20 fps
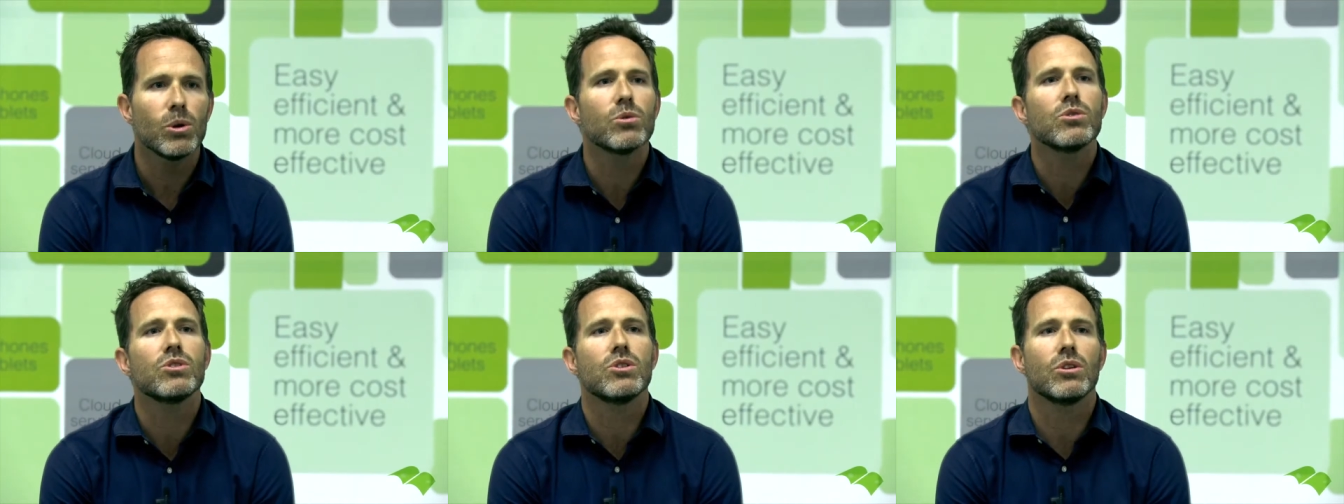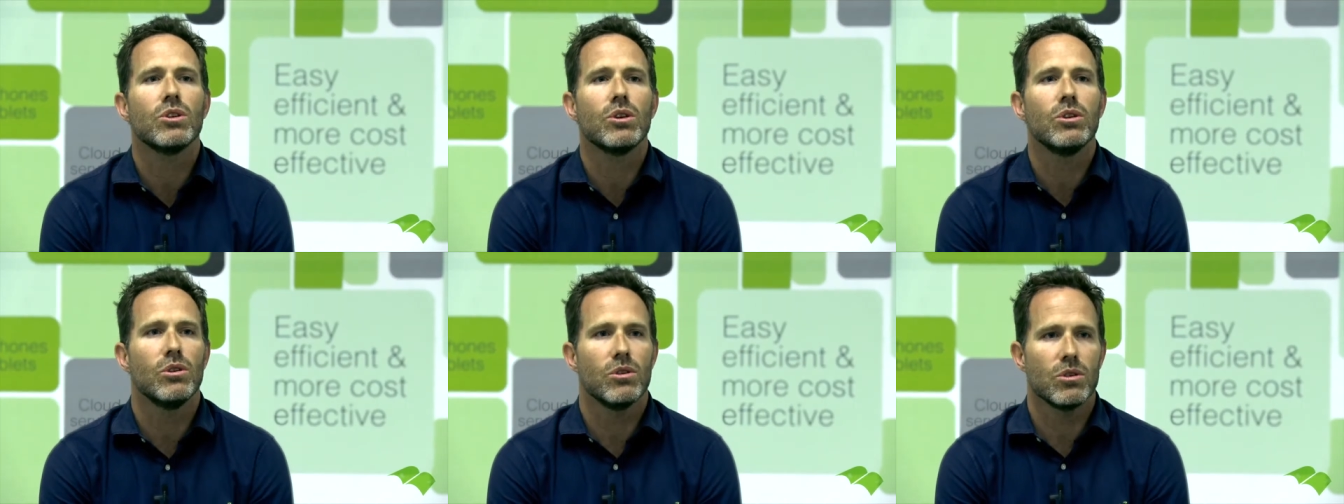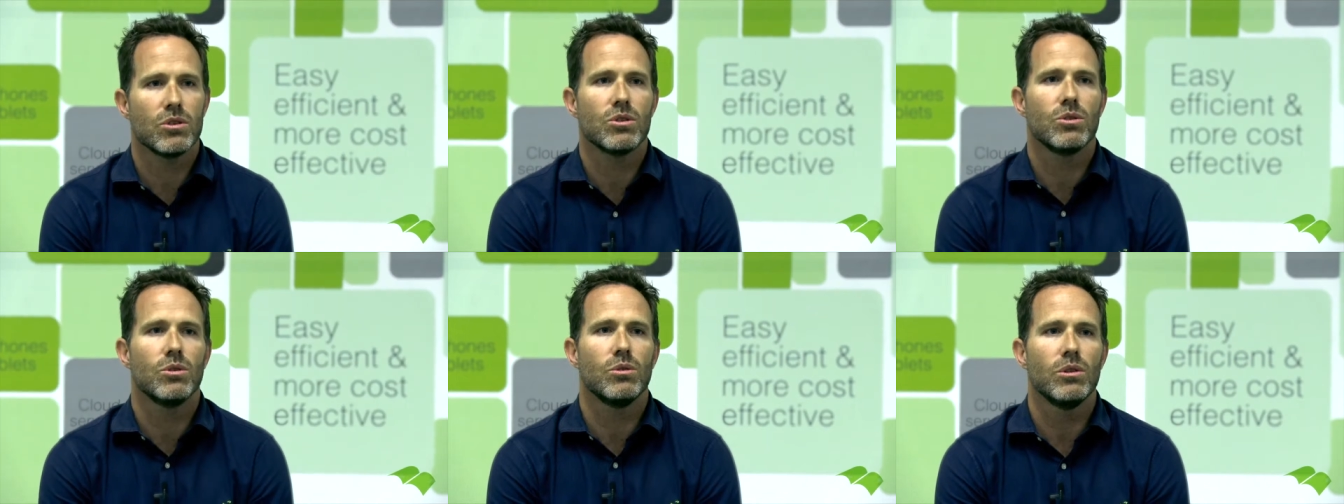your secure
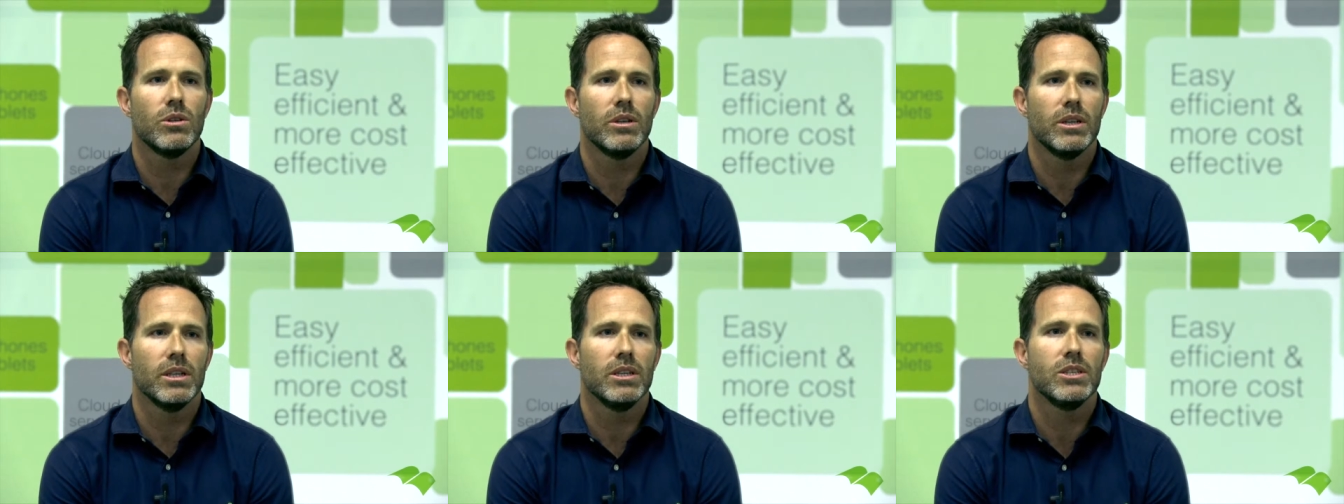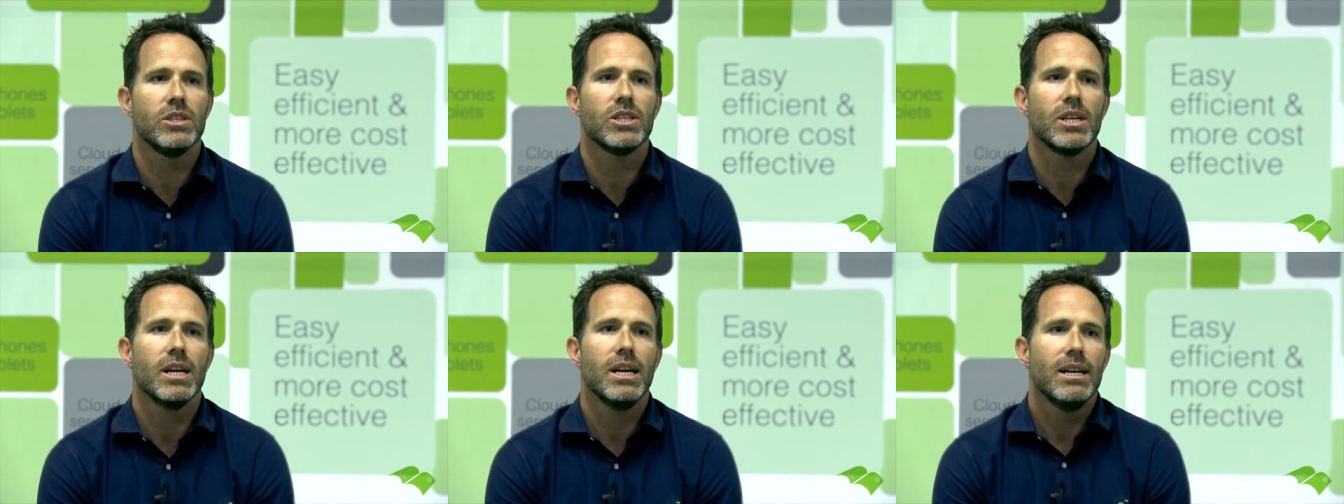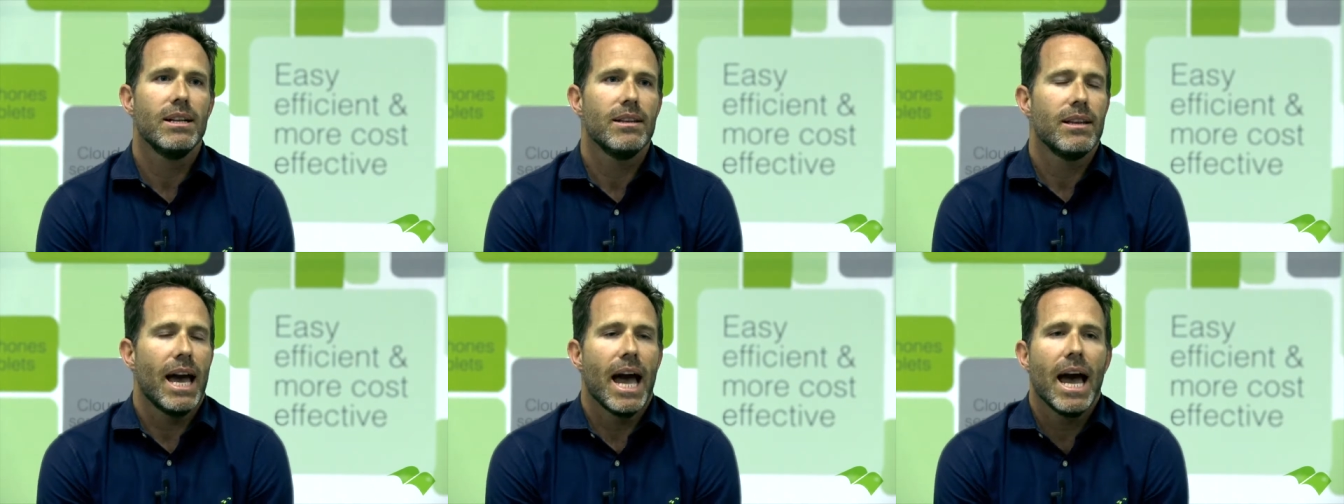storage,
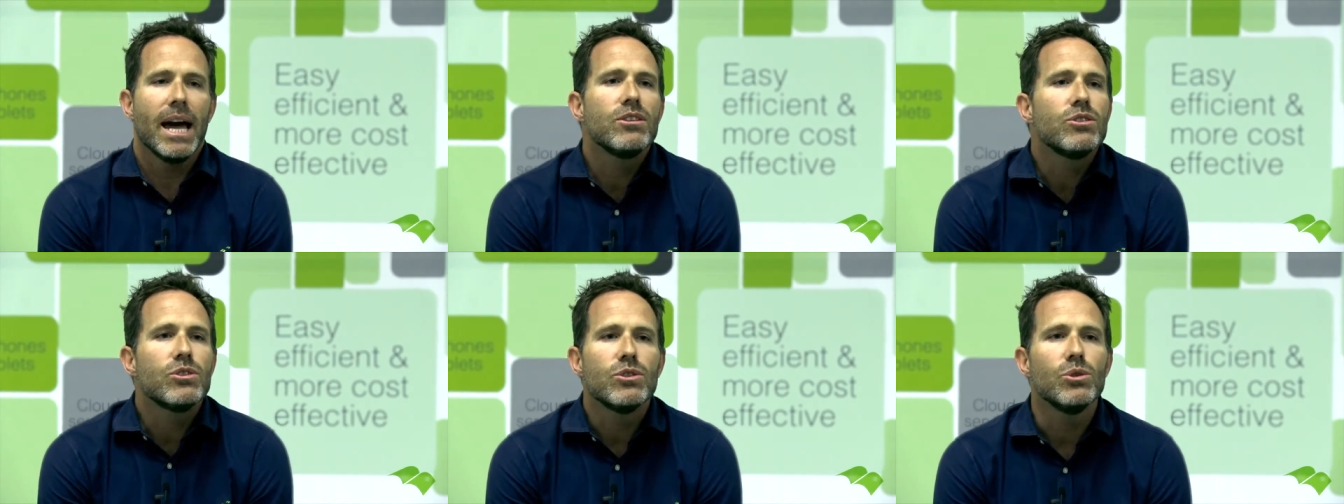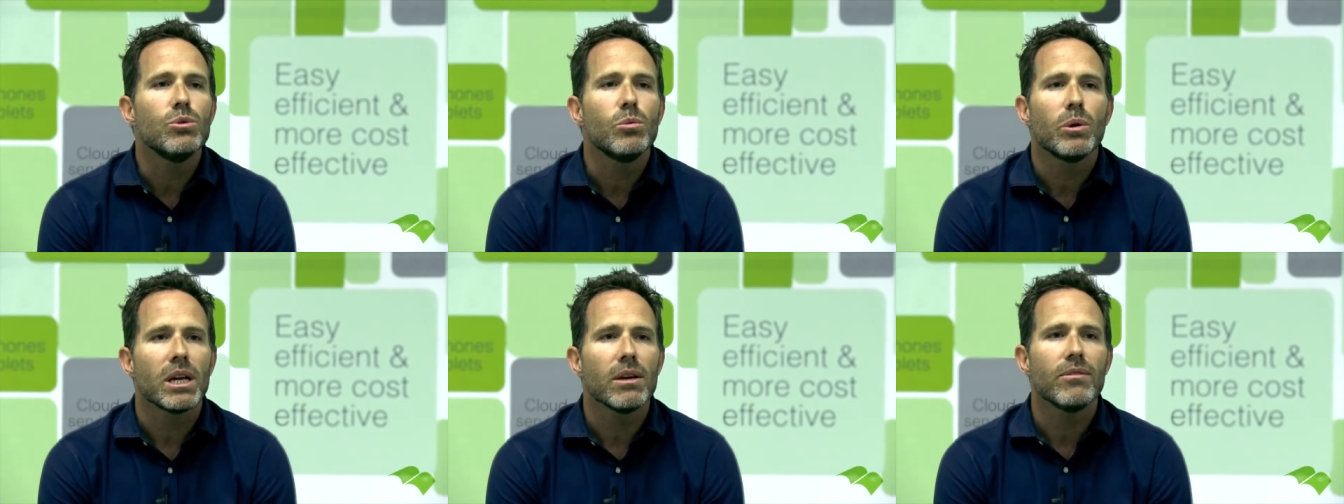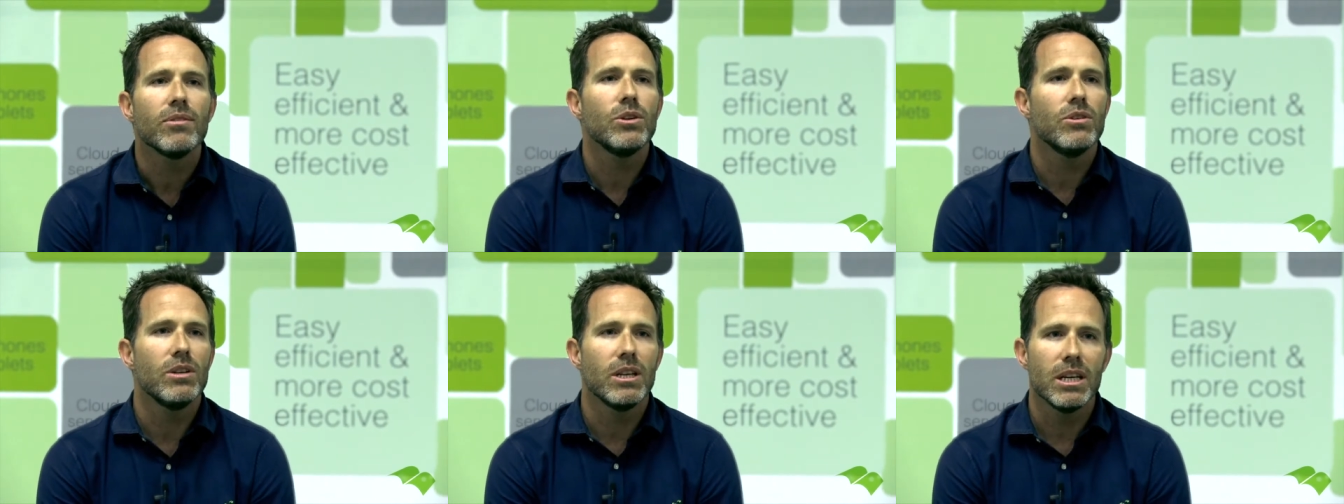and do
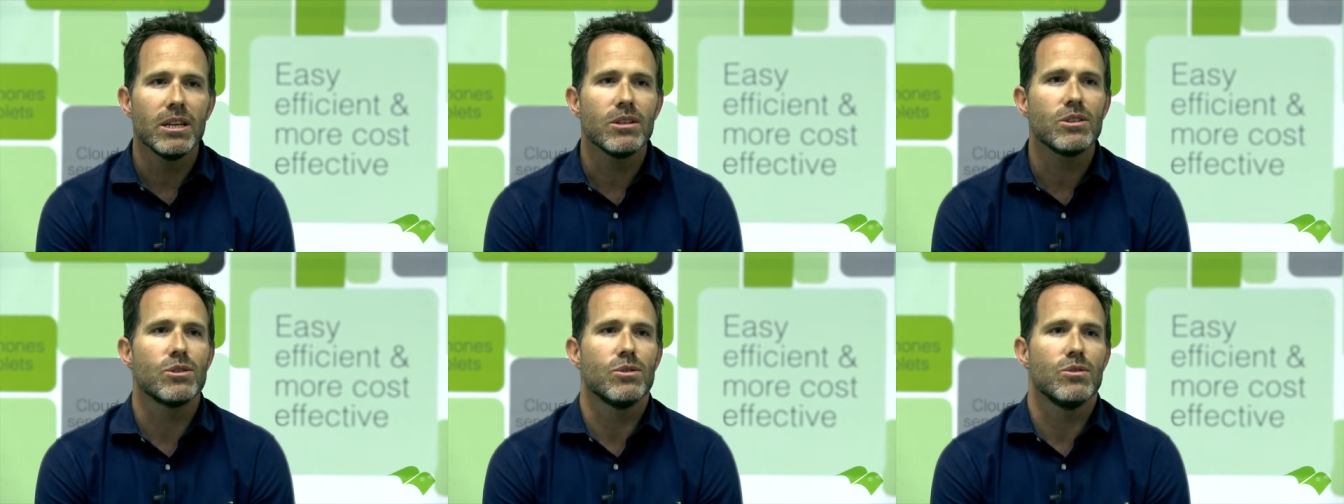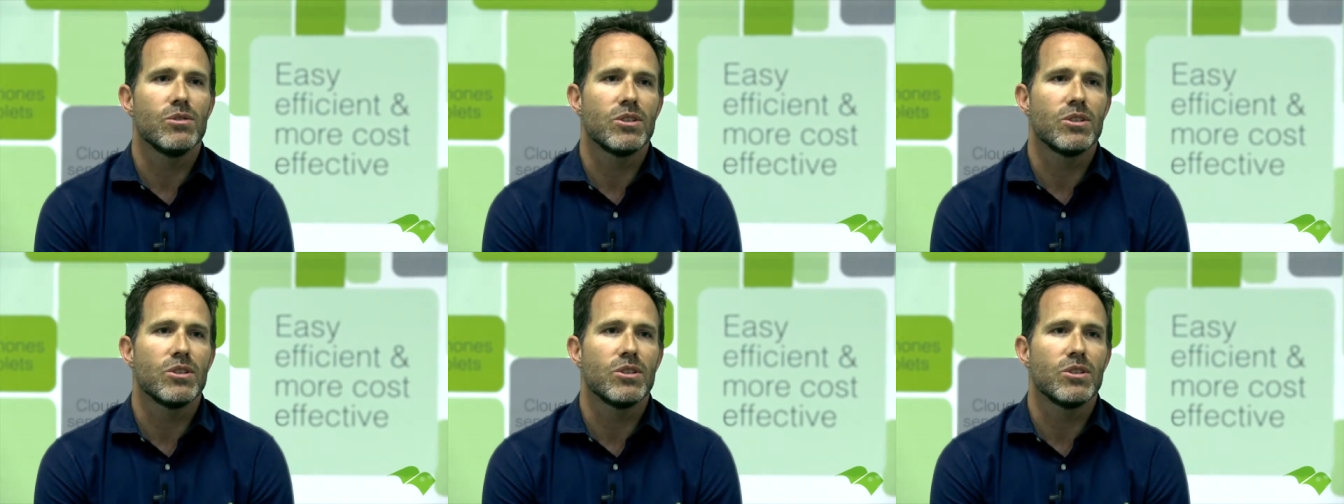whatever you need to.